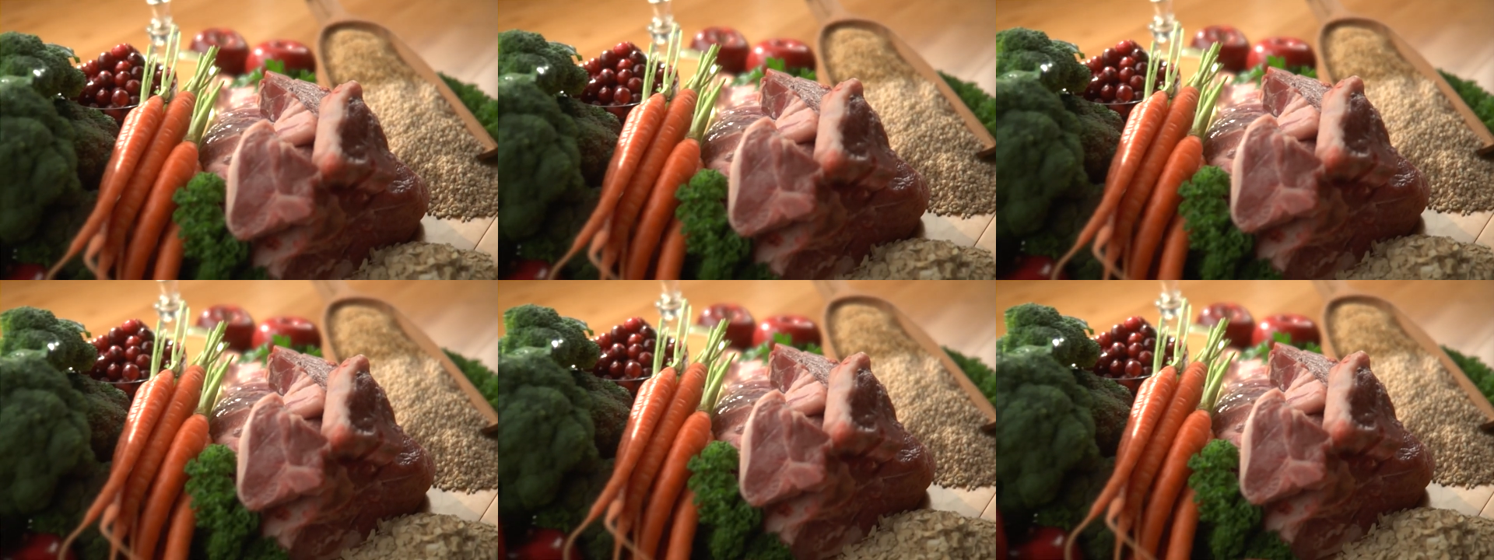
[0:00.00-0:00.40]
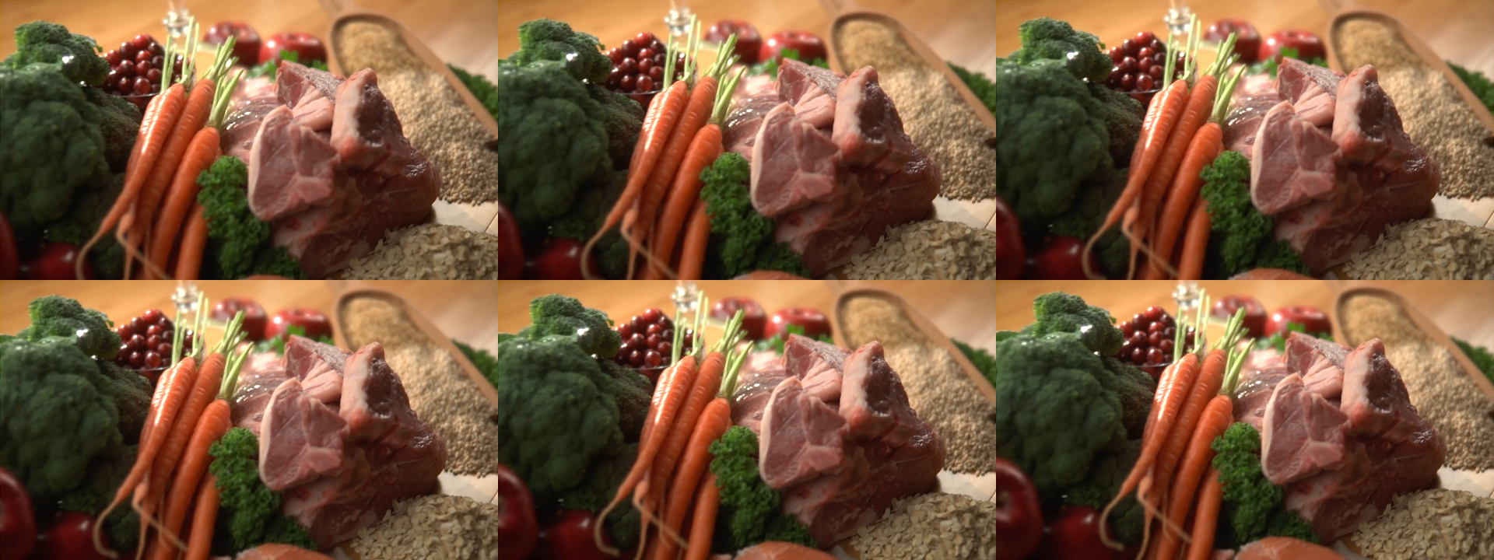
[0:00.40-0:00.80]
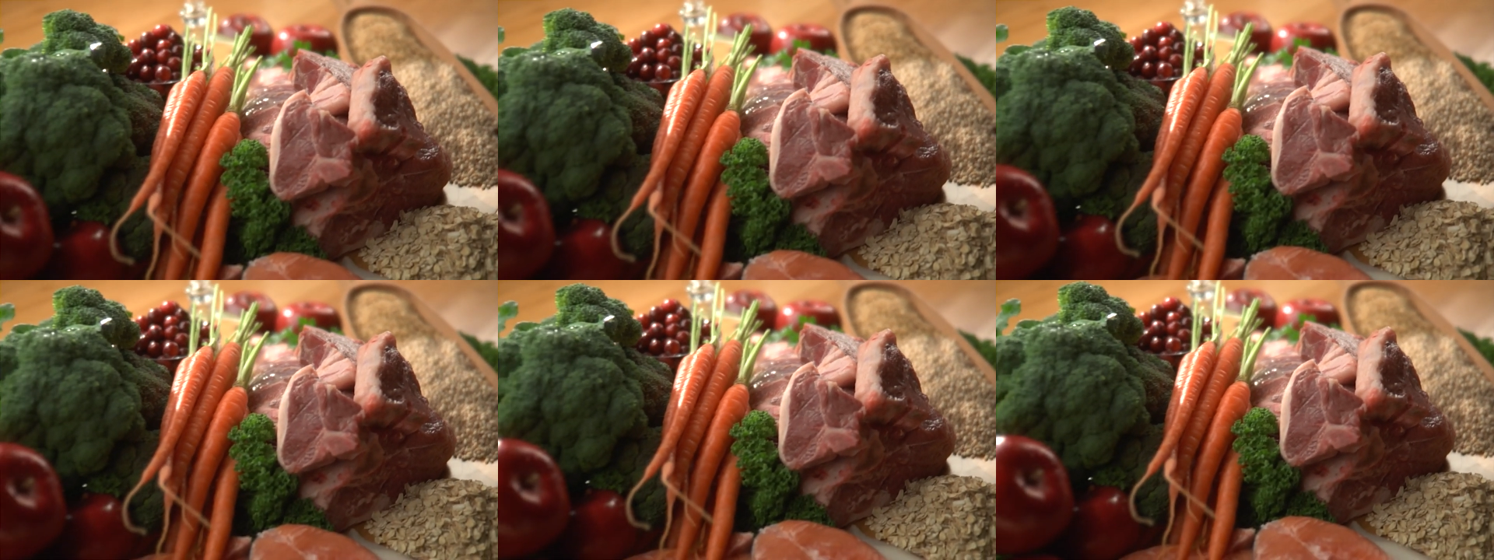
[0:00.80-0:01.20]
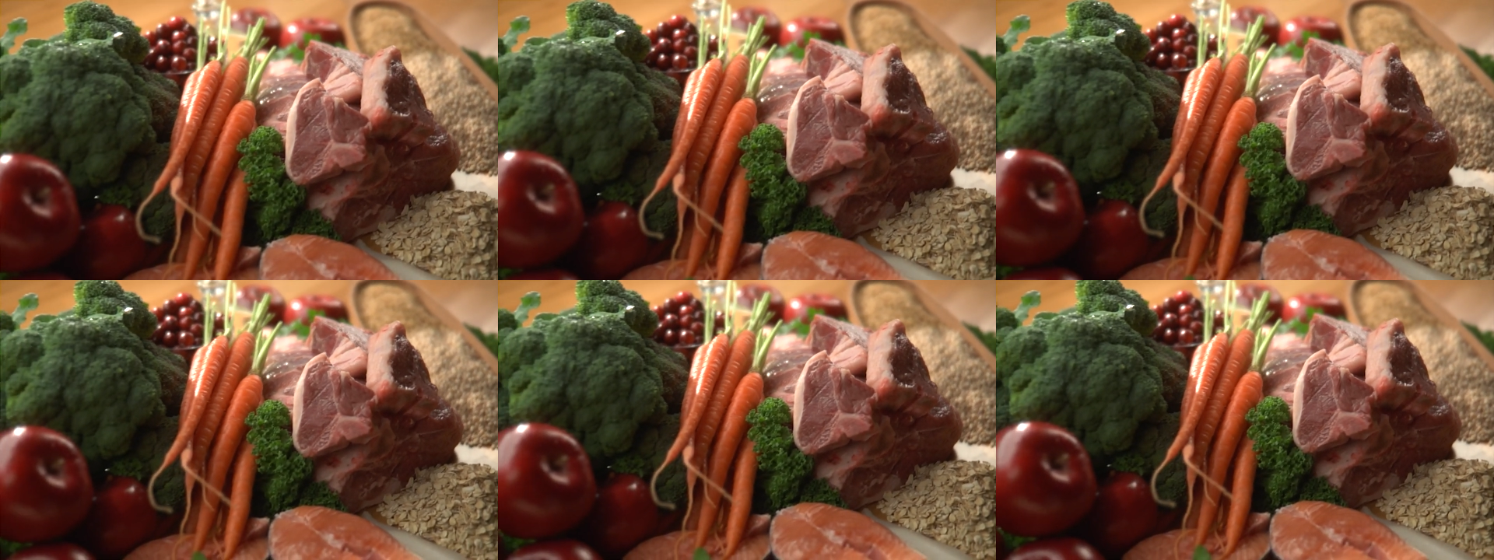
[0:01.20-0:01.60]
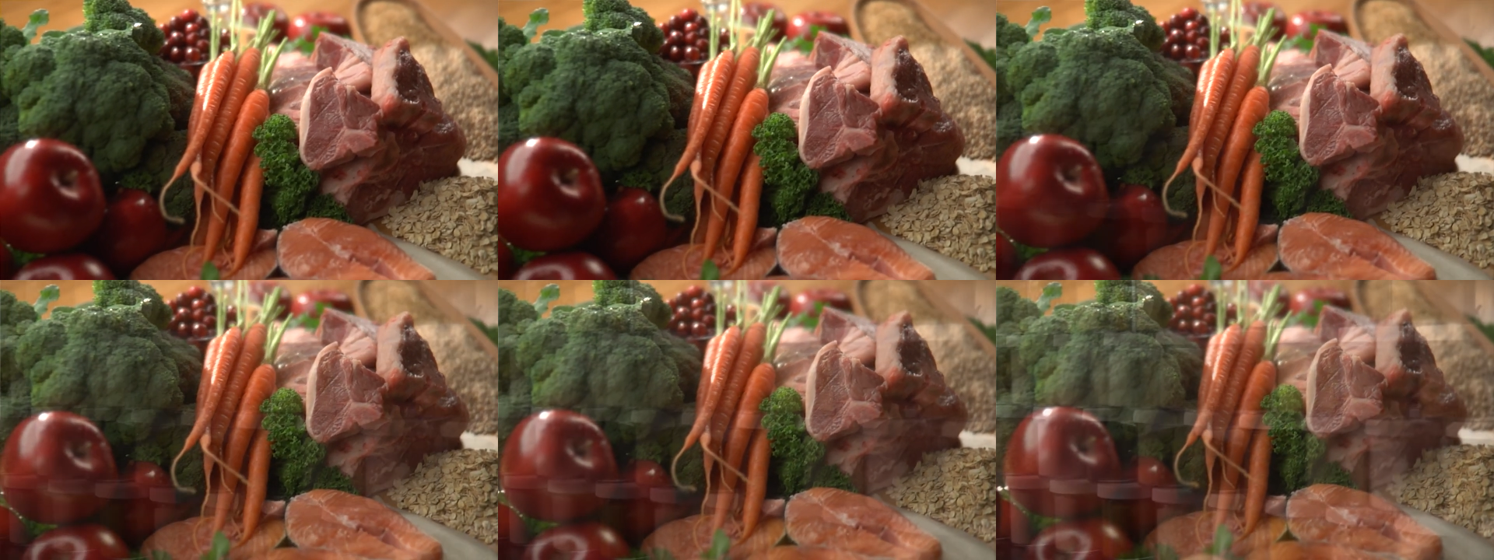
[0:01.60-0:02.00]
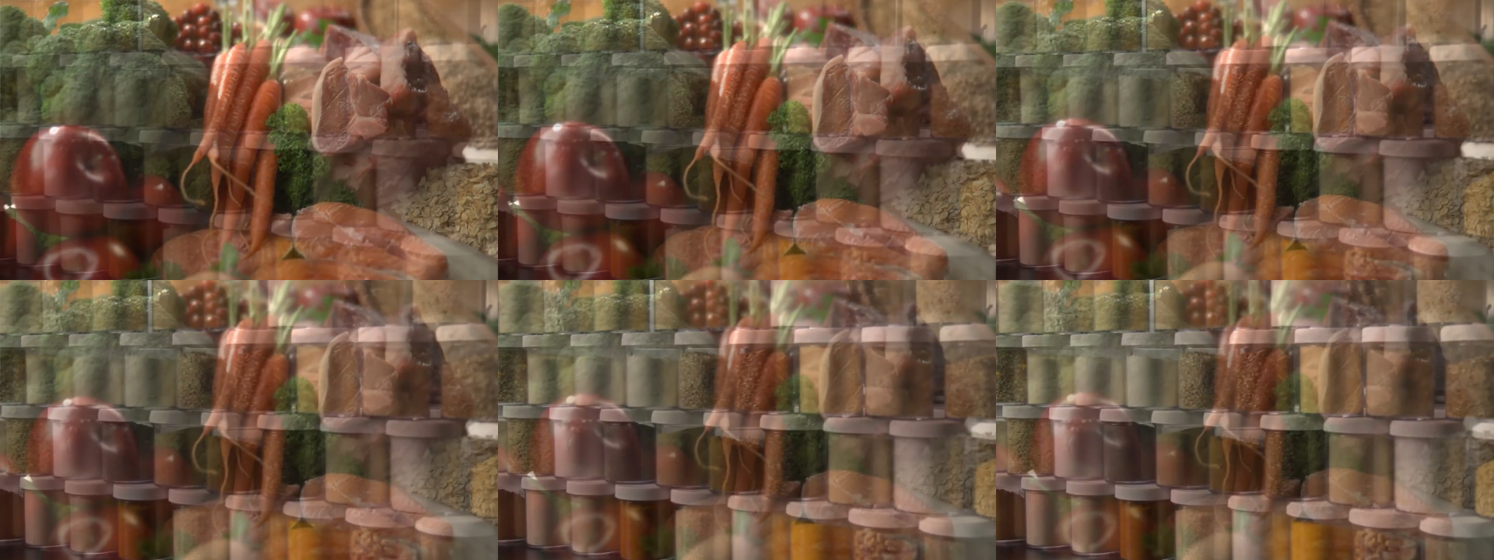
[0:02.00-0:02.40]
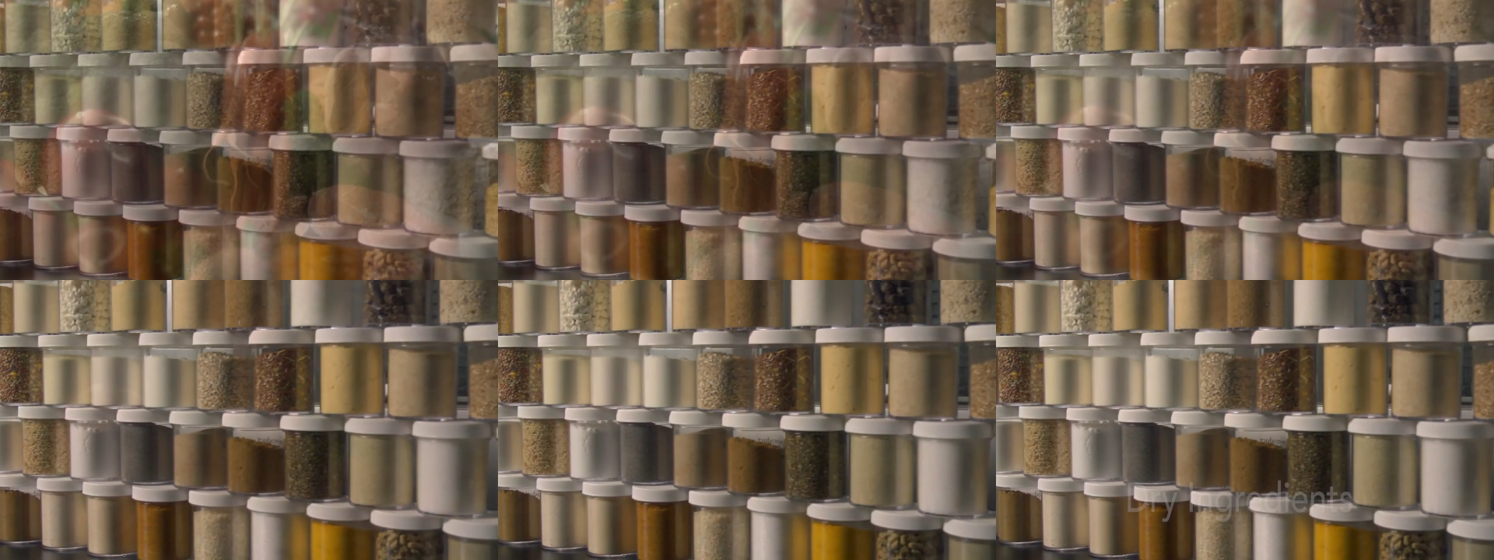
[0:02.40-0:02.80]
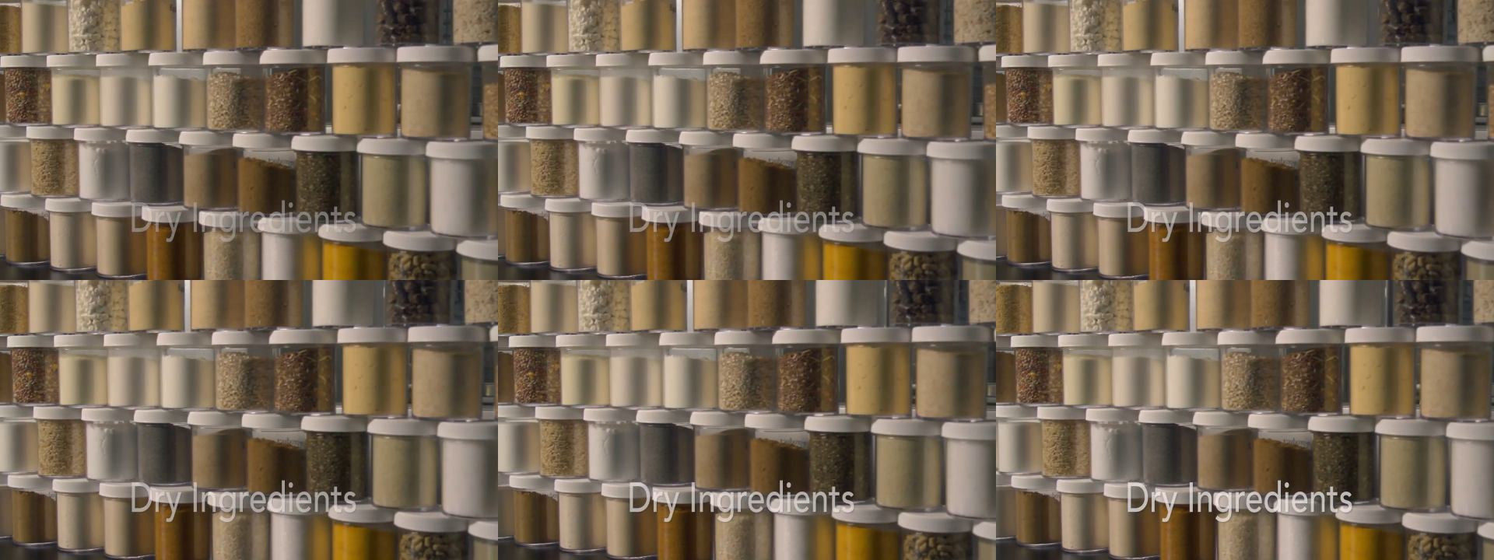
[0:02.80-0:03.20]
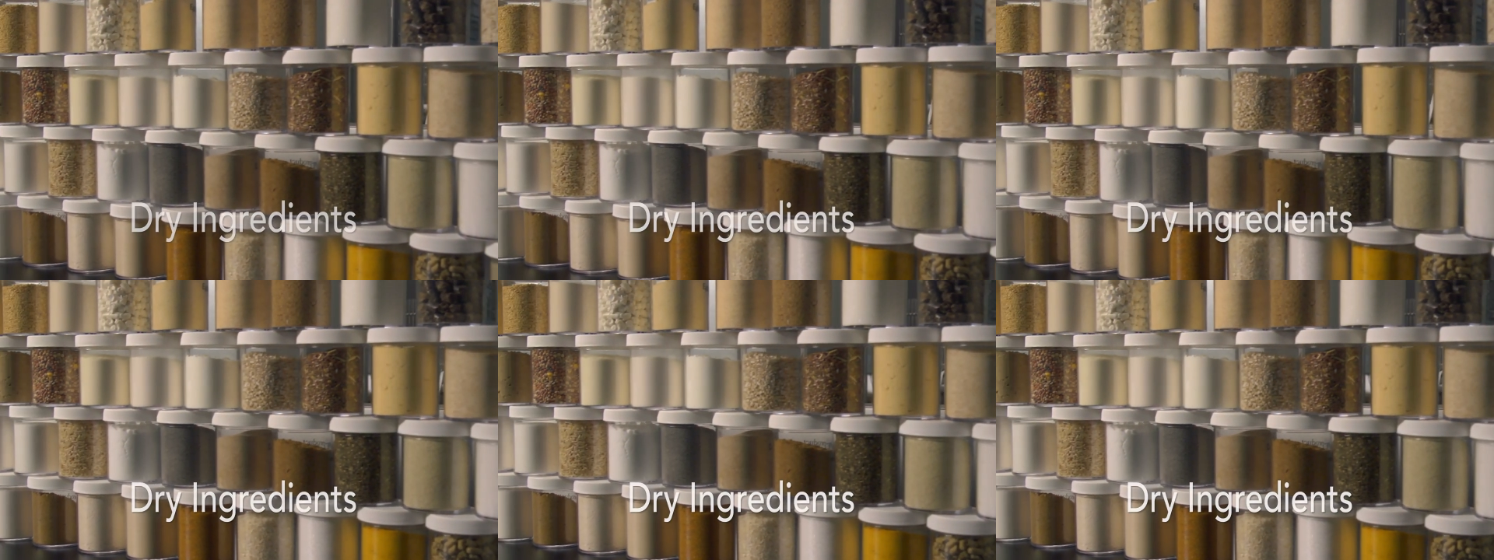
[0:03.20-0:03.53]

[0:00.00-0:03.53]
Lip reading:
(no speaker visible)